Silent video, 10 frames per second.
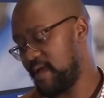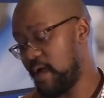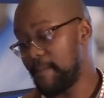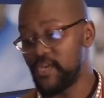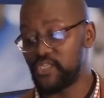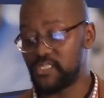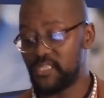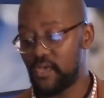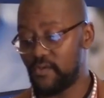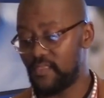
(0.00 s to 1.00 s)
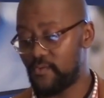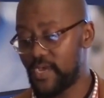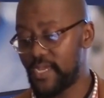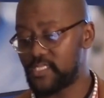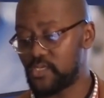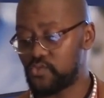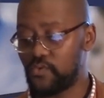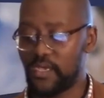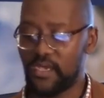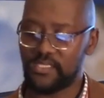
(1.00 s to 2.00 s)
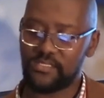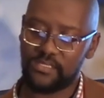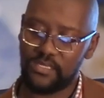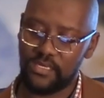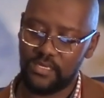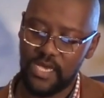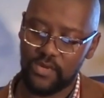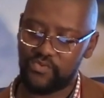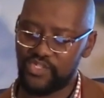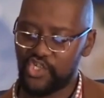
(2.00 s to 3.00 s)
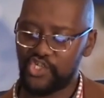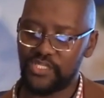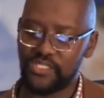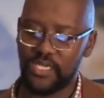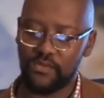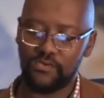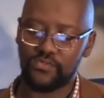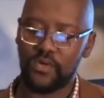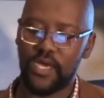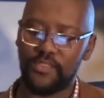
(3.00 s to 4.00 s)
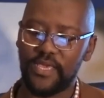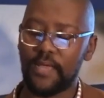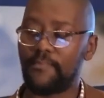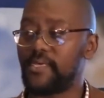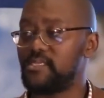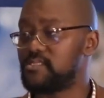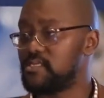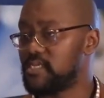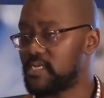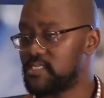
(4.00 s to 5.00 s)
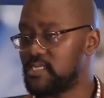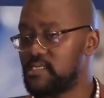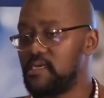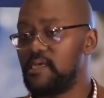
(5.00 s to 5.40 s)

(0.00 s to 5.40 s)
Images there on the right are showing us the acquisitions and also how the gamma is detected,